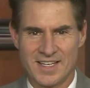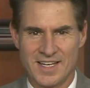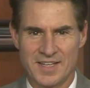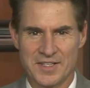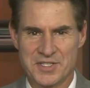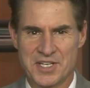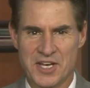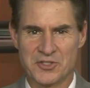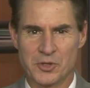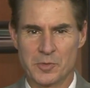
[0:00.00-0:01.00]
And the
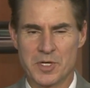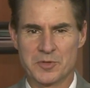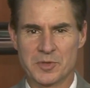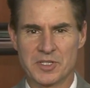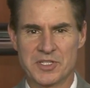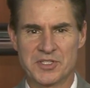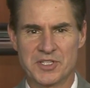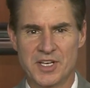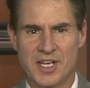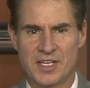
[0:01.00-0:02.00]
schedule was released
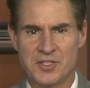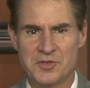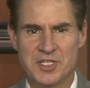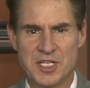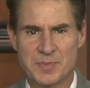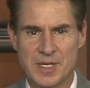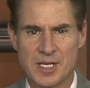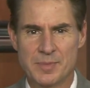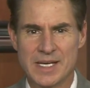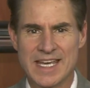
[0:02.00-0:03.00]
today, and
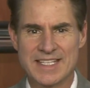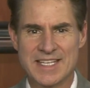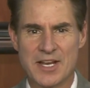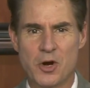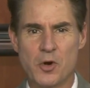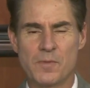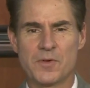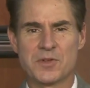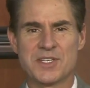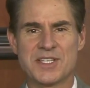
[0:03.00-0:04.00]
UCSB begins at home
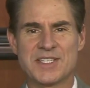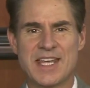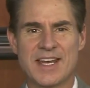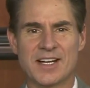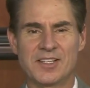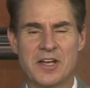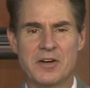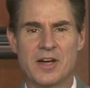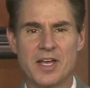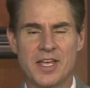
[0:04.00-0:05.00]
versus Santa
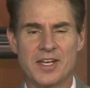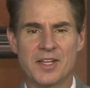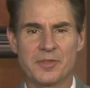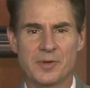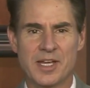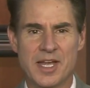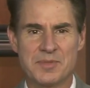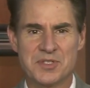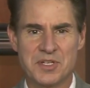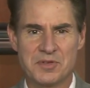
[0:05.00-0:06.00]
Clara in a three-game
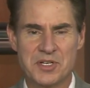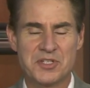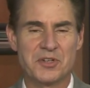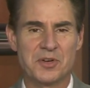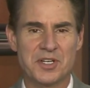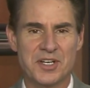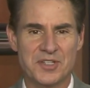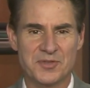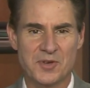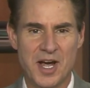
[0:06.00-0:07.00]
series starting
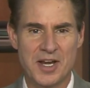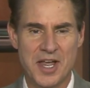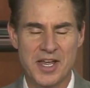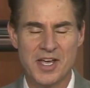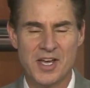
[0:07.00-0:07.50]
next Friday.